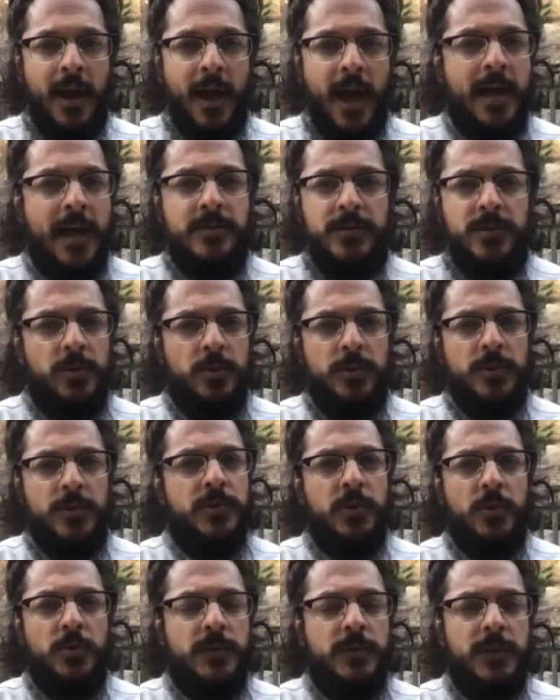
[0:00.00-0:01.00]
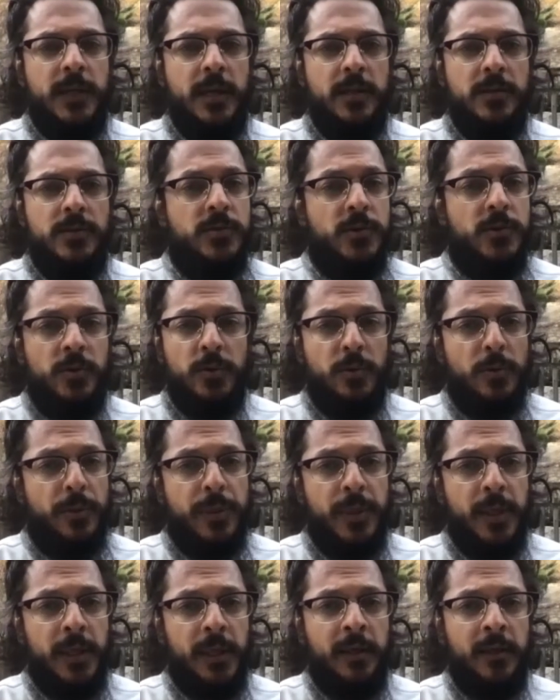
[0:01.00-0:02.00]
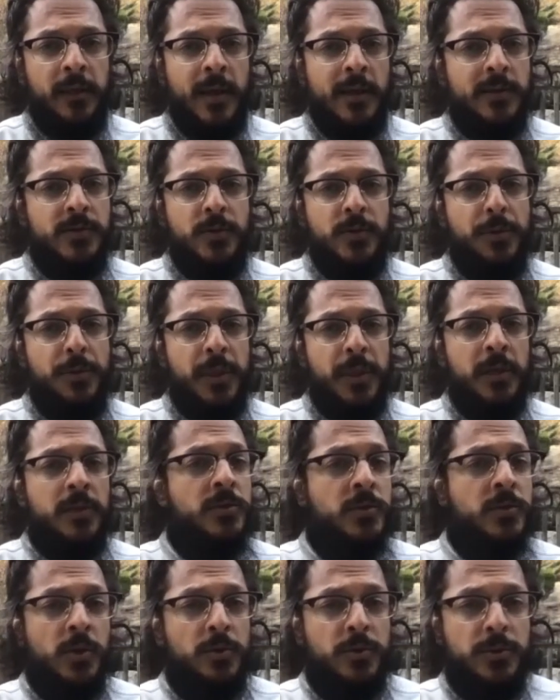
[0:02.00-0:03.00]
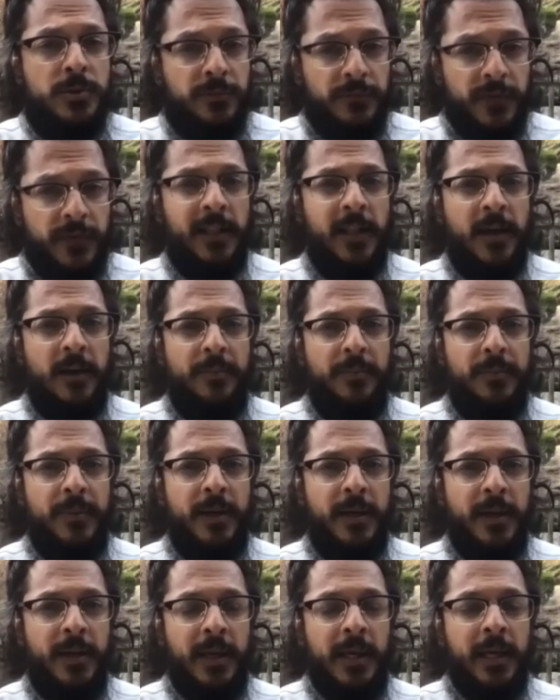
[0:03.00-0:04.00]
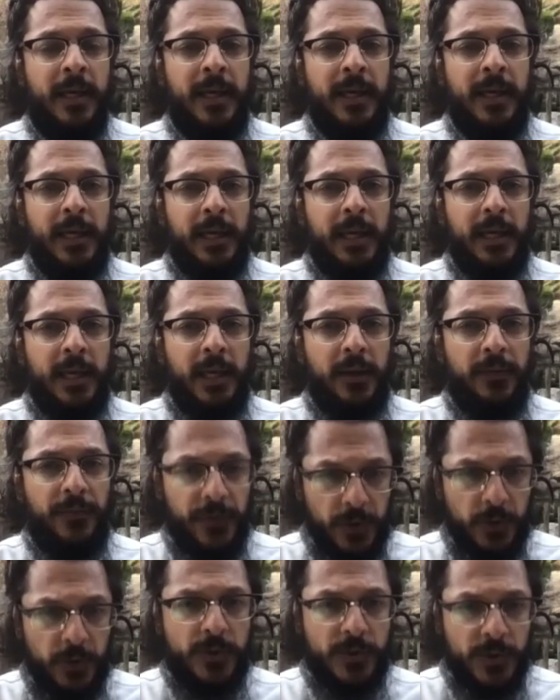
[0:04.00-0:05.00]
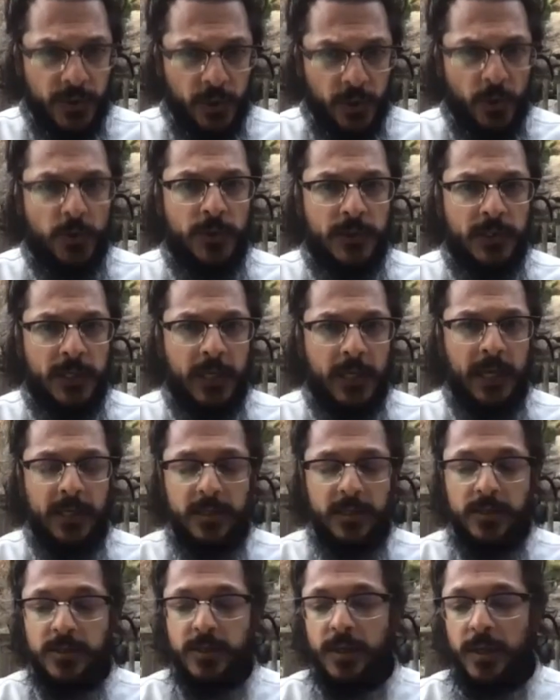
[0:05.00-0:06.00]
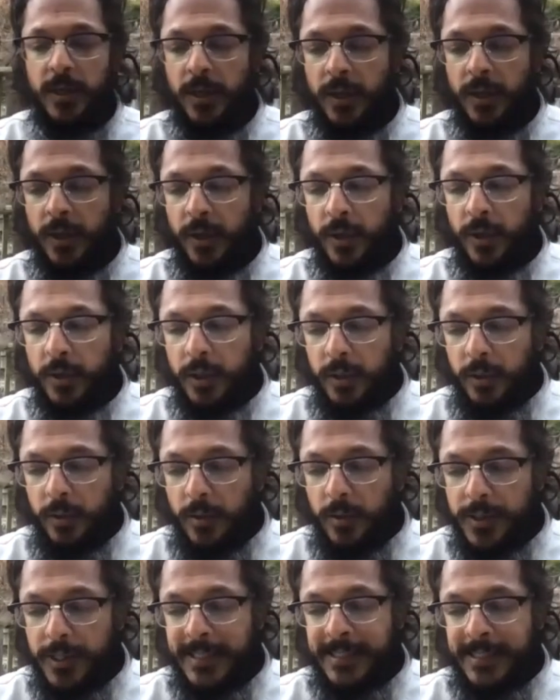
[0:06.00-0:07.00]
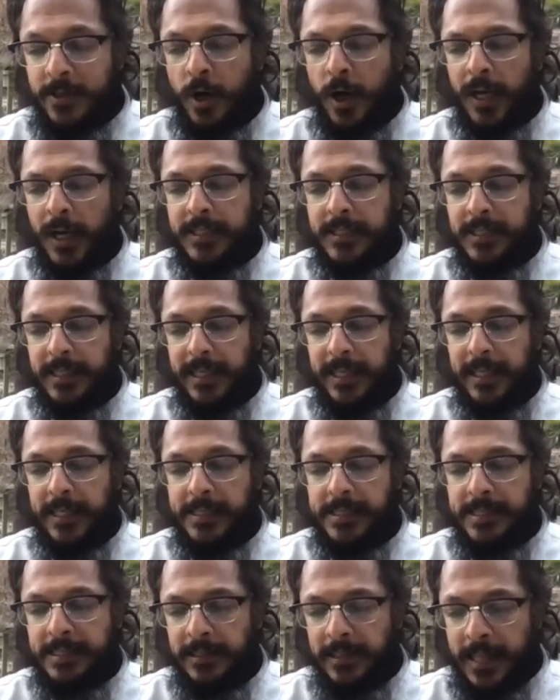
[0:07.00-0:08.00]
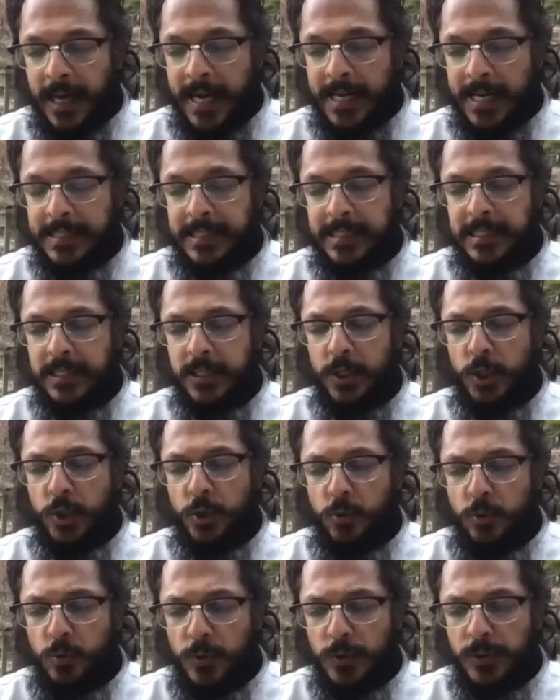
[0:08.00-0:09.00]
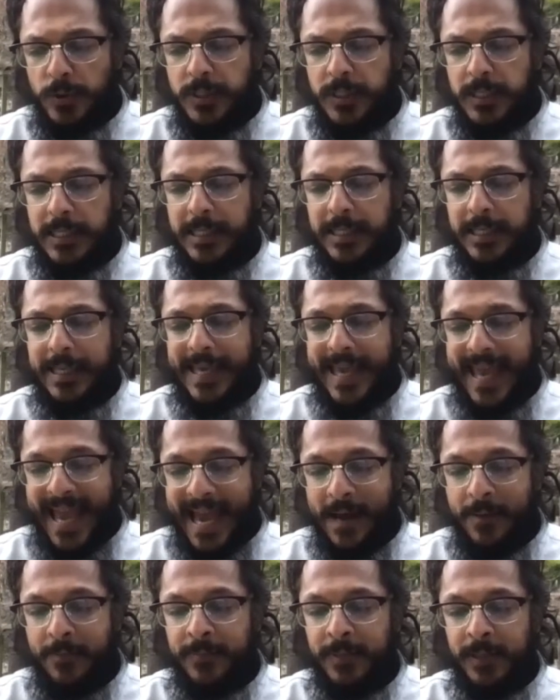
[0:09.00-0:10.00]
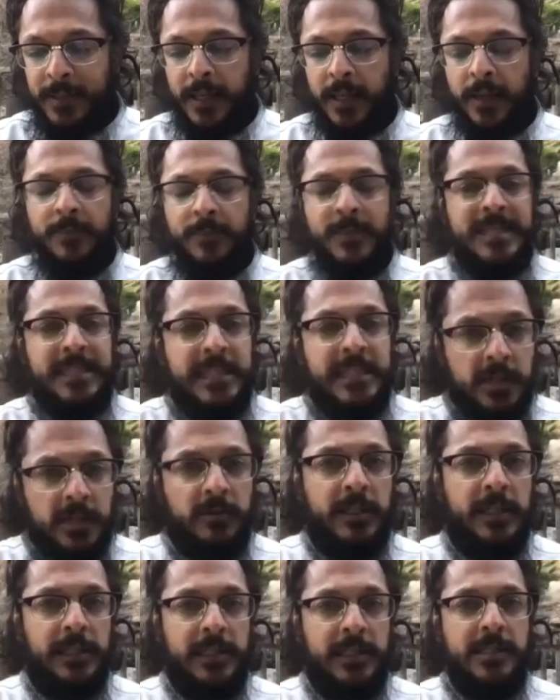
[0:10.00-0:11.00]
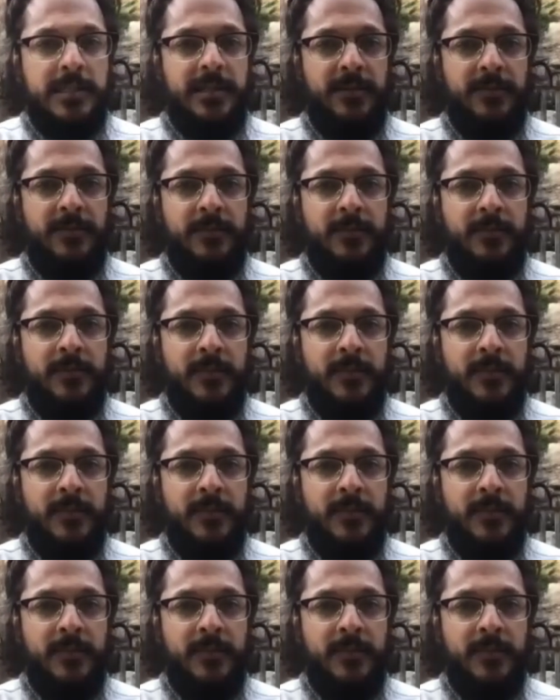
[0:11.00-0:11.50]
As you associate, so you think. As you think, so you develop. If you associate with intoxicants, lust, cruelty, gambling, materialism,